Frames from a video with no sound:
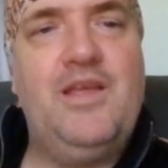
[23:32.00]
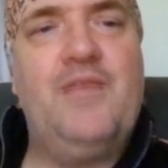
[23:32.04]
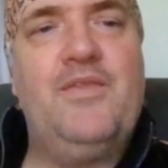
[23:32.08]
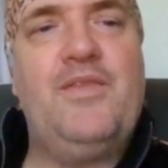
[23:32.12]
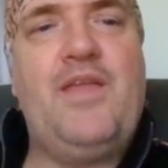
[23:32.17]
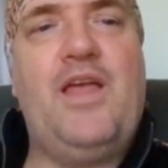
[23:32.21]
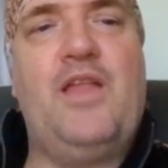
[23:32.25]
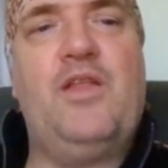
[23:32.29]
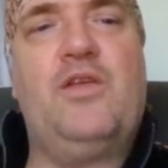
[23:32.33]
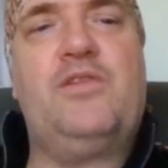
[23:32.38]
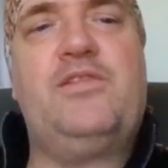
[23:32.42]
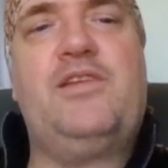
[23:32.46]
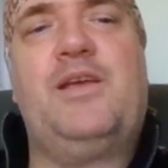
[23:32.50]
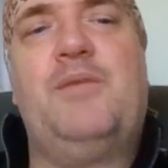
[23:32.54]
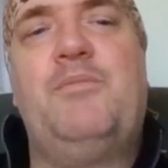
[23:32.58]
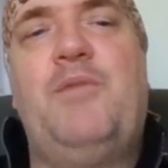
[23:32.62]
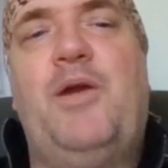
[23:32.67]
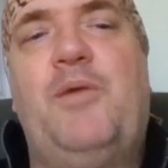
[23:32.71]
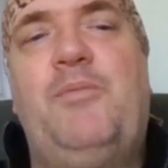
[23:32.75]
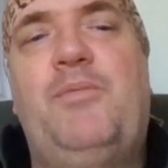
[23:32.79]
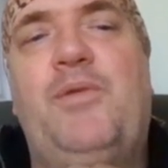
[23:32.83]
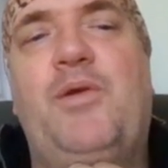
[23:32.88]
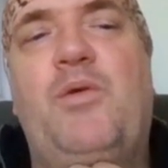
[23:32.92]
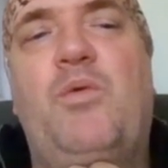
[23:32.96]
That looks like it
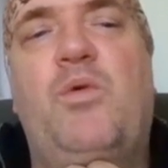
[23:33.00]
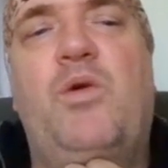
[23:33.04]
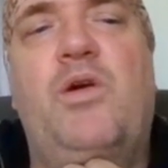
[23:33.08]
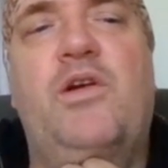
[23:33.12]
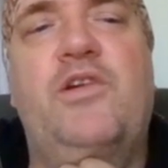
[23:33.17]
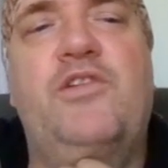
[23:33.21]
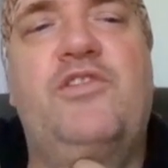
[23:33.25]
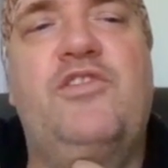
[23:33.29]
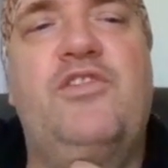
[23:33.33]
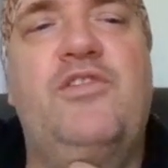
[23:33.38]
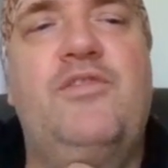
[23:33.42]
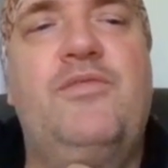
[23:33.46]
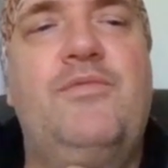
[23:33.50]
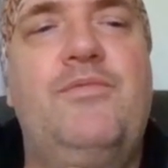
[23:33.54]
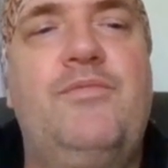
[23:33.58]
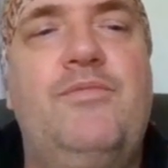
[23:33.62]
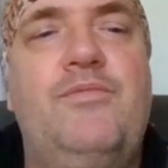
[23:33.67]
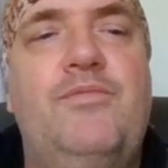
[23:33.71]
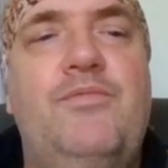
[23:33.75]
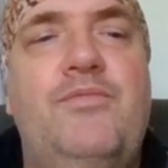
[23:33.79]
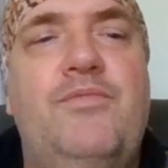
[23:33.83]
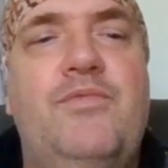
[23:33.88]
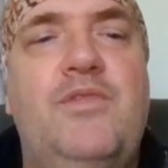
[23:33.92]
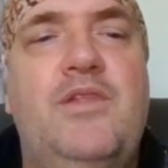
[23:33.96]
might be a word.
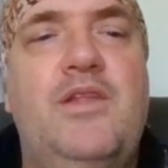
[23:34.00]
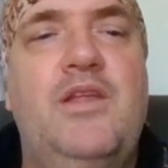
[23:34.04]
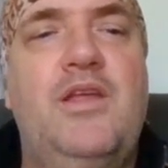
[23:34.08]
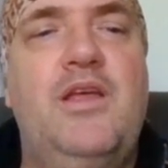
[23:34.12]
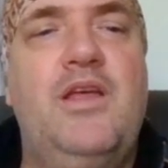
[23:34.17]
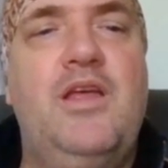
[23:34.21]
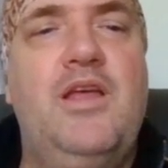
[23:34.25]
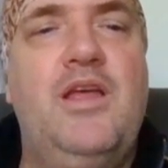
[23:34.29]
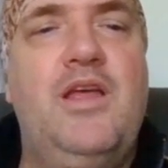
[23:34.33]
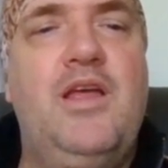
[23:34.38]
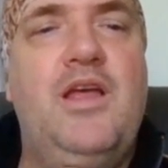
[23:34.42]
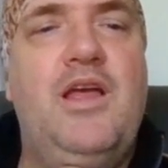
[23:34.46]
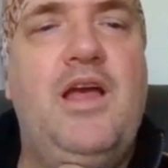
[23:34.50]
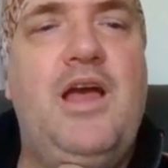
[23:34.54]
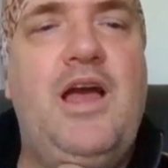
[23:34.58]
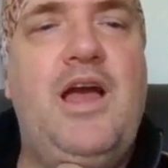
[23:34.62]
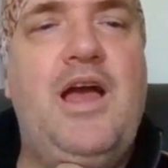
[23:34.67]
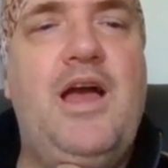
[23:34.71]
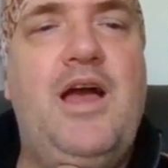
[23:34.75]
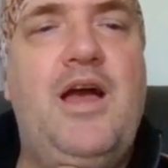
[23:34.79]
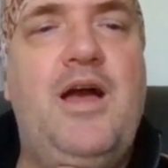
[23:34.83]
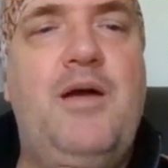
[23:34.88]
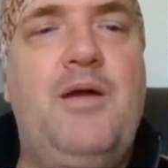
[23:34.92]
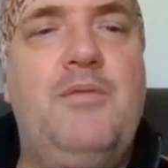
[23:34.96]

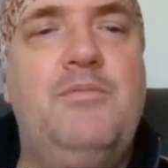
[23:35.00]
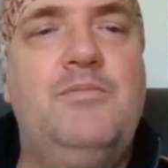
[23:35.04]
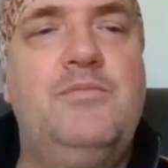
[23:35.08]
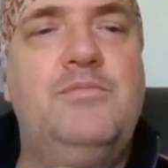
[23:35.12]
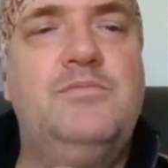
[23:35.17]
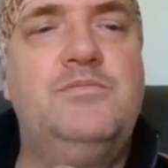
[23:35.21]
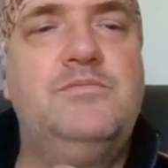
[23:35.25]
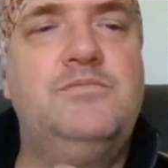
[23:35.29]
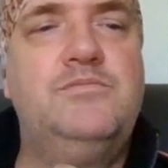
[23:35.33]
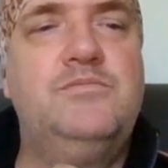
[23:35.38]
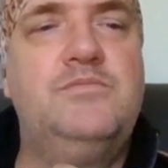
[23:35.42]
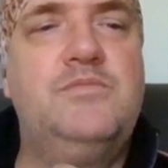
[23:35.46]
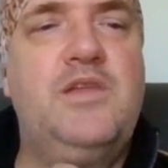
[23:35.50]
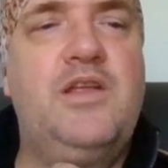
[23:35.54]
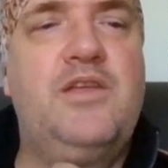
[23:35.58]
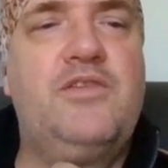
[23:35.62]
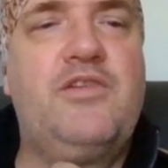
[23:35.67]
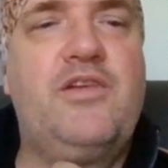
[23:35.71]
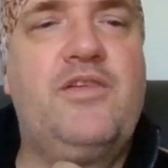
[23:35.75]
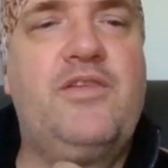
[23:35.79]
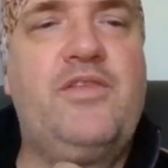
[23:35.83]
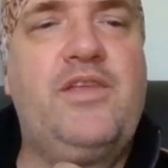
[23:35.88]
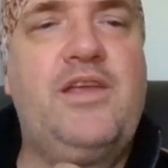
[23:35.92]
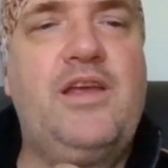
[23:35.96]
Is
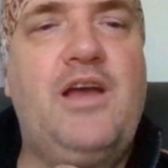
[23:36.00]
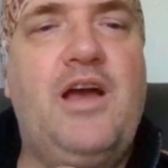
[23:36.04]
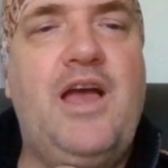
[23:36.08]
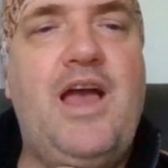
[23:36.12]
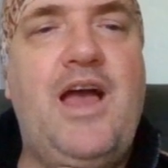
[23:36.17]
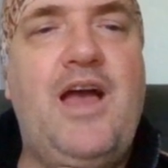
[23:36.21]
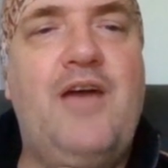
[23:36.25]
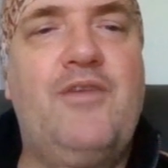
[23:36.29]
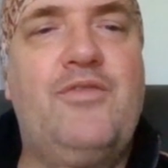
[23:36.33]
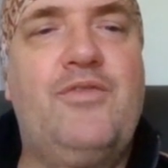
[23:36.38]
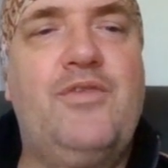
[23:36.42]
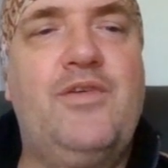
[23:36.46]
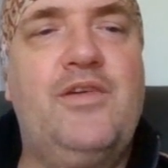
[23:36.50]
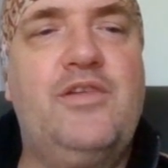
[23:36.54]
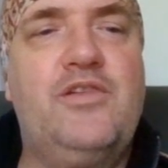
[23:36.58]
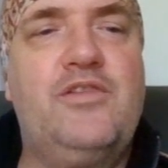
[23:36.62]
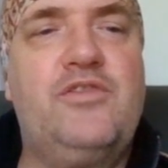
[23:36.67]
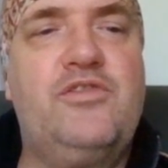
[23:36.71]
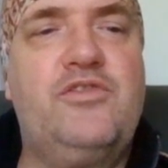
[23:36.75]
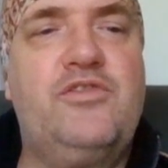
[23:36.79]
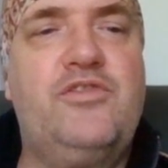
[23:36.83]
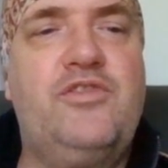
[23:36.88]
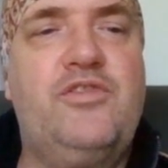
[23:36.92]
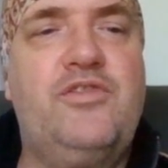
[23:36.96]
there anything I have
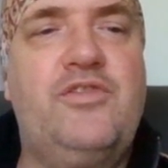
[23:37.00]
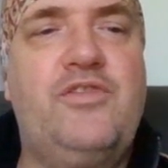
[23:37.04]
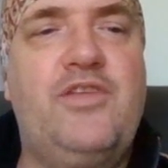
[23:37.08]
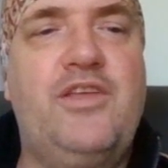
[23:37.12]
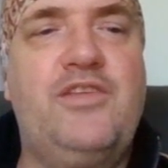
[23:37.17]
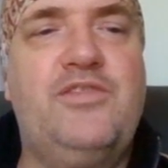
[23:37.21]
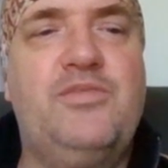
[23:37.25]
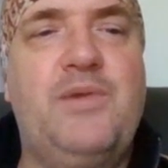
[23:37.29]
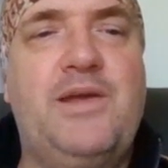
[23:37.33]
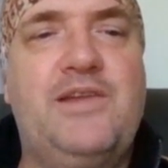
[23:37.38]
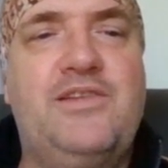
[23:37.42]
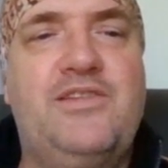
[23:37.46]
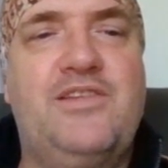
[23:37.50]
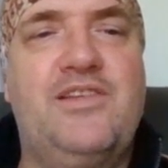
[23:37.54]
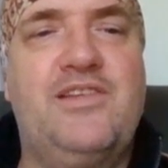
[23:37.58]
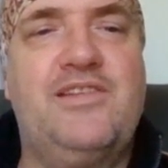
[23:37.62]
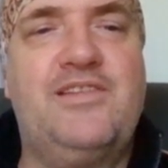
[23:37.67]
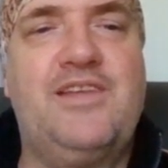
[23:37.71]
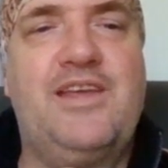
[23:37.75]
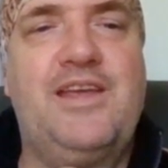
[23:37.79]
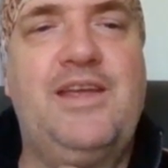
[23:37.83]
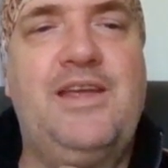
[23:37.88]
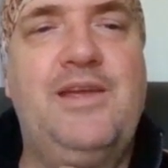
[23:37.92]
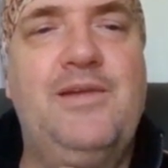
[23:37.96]
this way to
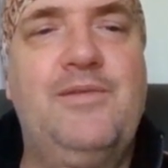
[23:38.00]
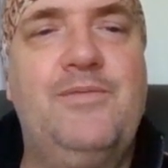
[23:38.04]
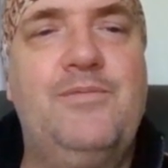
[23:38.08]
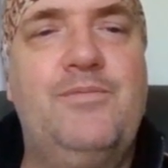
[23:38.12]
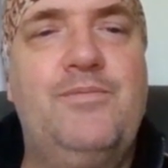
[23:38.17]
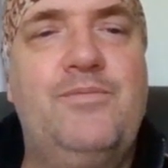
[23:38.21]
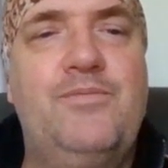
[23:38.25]
see?